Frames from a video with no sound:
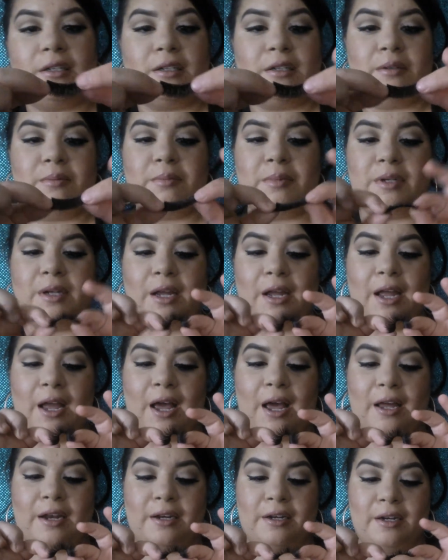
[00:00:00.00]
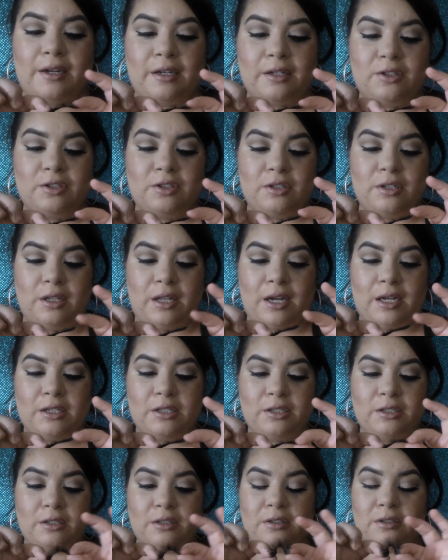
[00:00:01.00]
them and I added extra
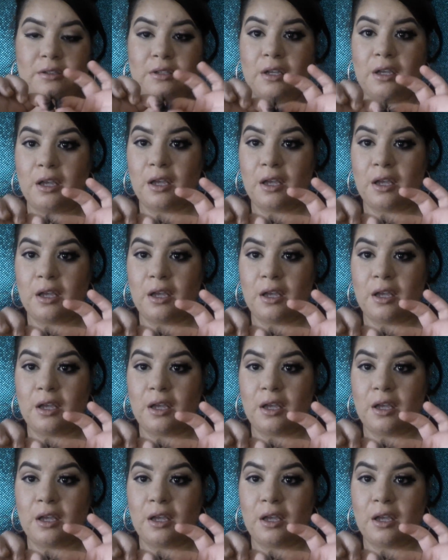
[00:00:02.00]
lashes.